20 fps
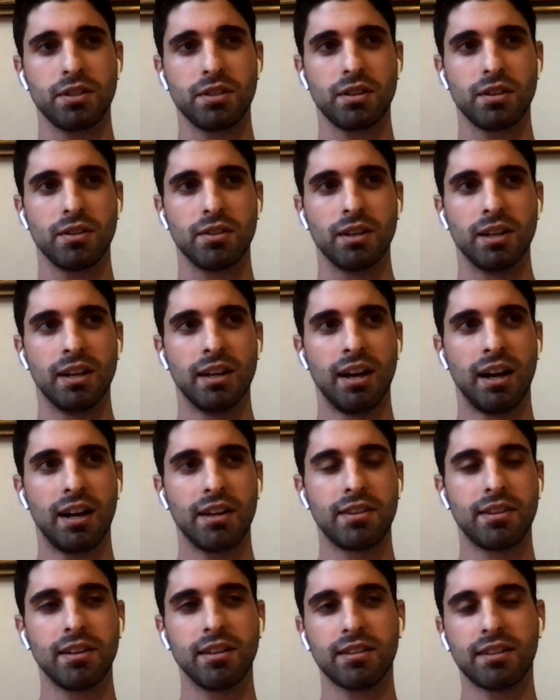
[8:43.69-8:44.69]
So I
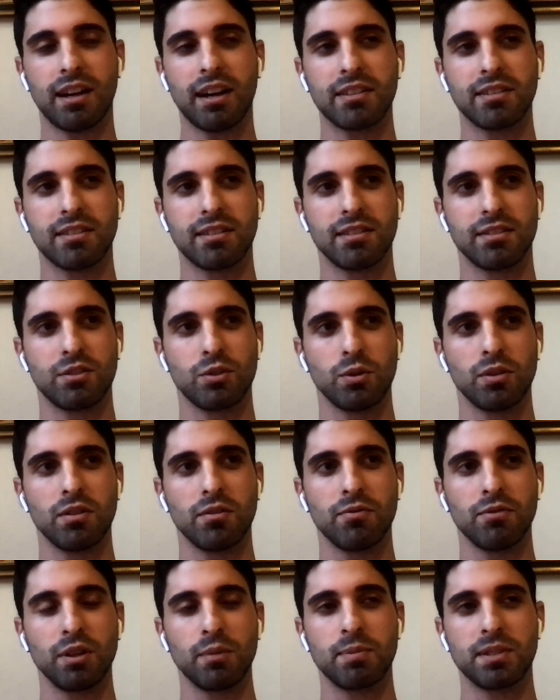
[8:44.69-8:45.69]
think that's sort of the
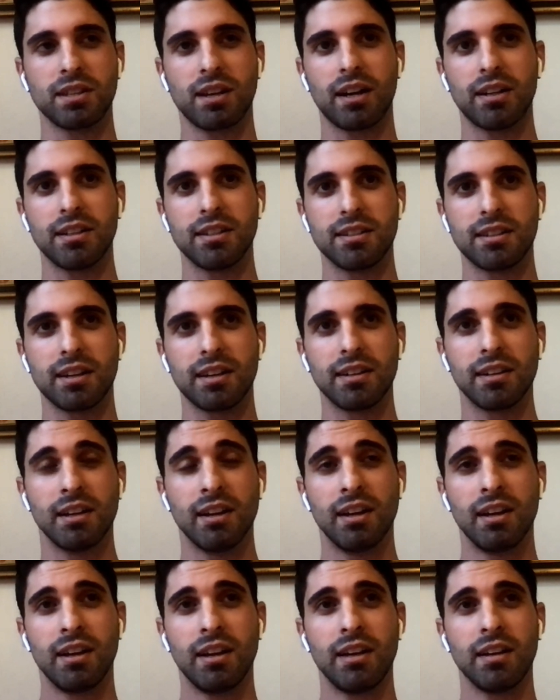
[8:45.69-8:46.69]
flip side is that
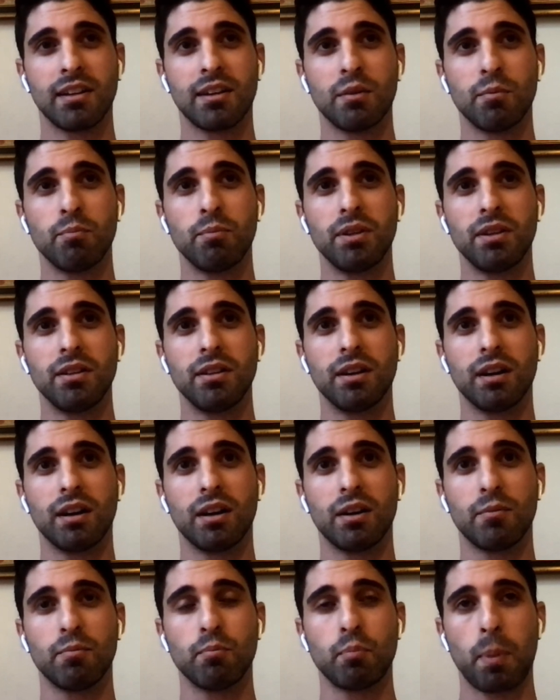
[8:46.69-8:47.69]
it can be
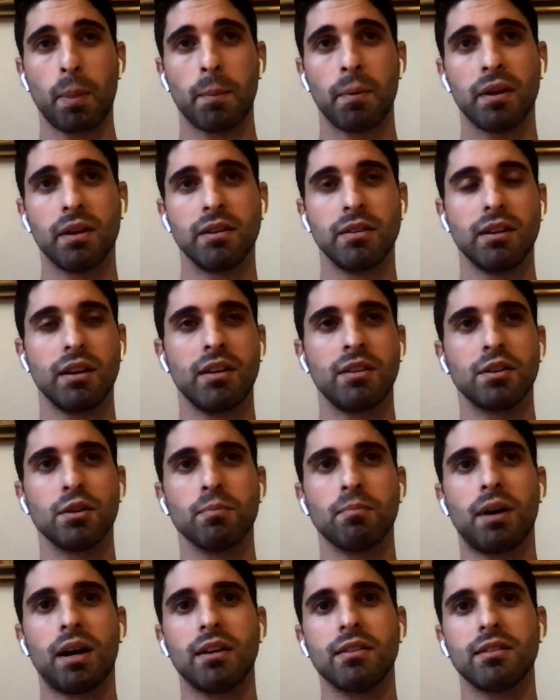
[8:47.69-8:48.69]
um, in, in your
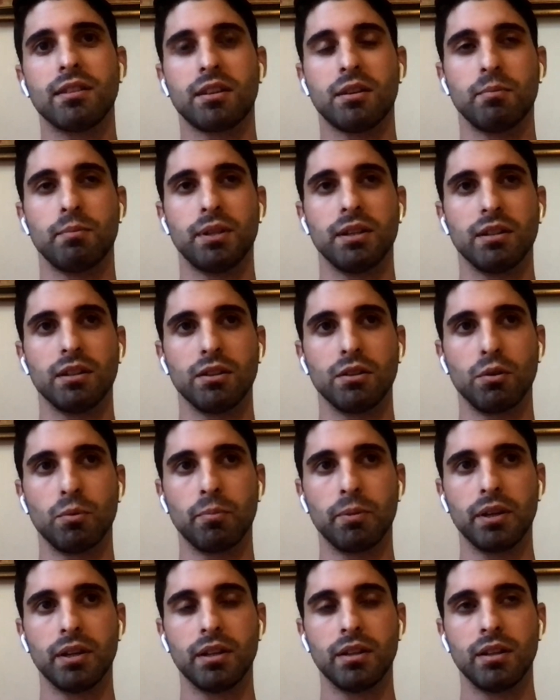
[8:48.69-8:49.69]
mind, it can be a little
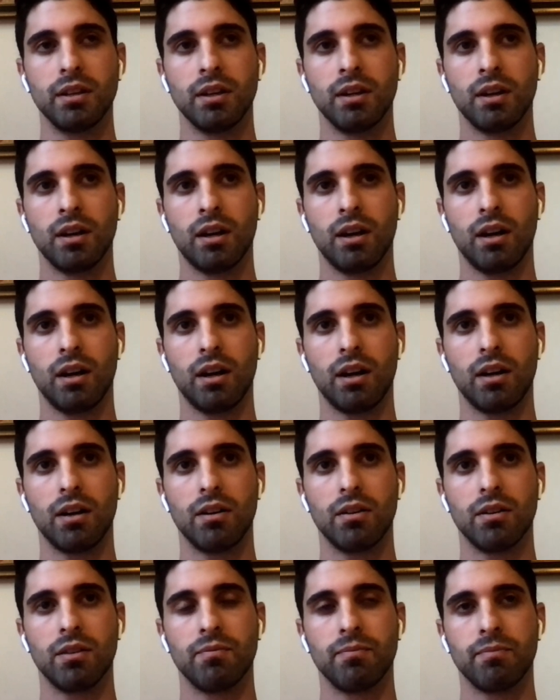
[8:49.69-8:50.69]
bit, uh,